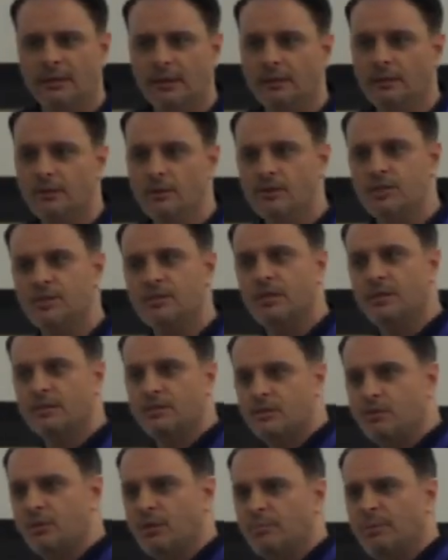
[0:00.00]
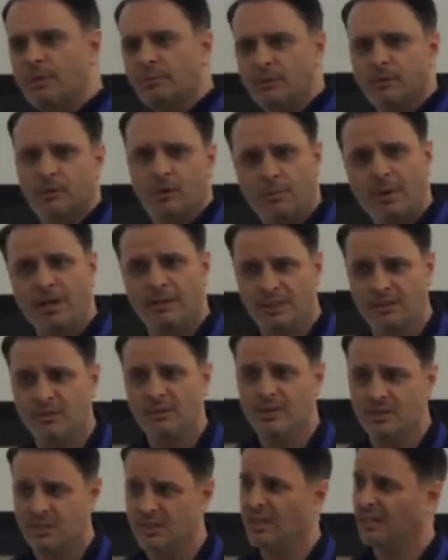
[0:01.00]
Like, you should tell these Greek people to go back to
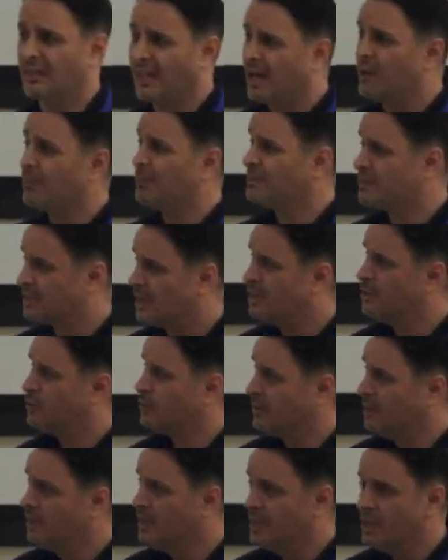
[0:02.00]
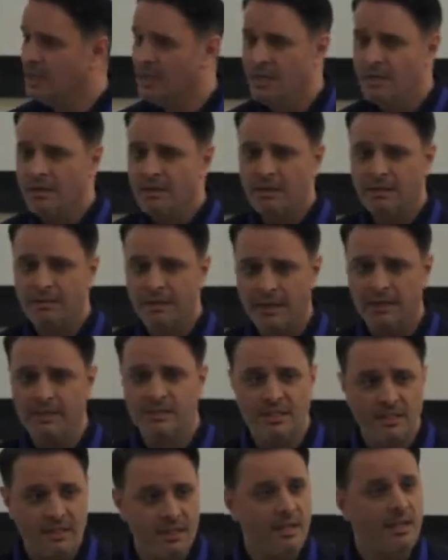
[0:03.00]
Greece and like help this country that is
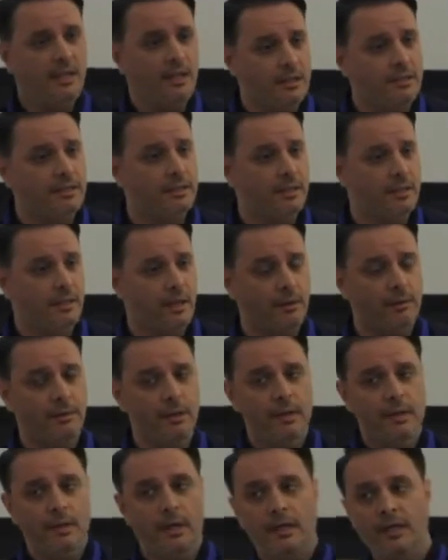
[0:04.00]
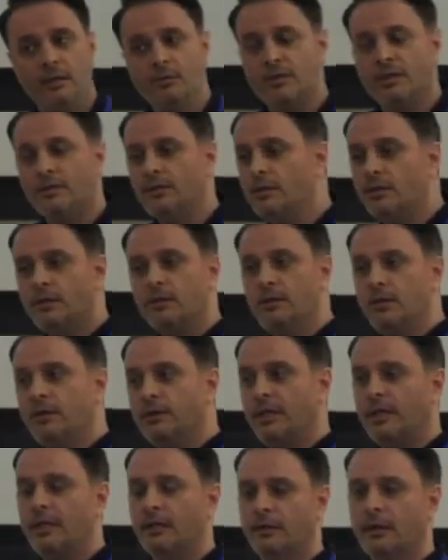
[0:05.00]
in need, you know? And he was like, no, you don't
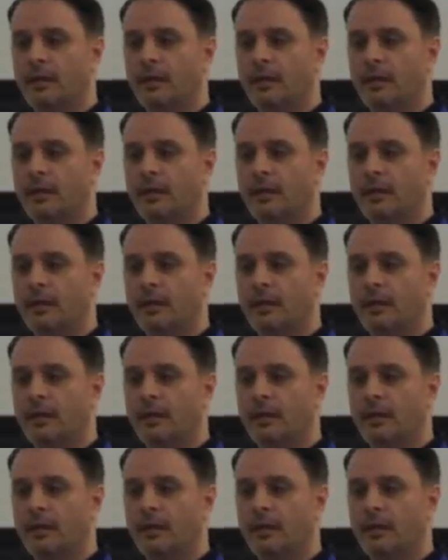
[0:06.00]
get it.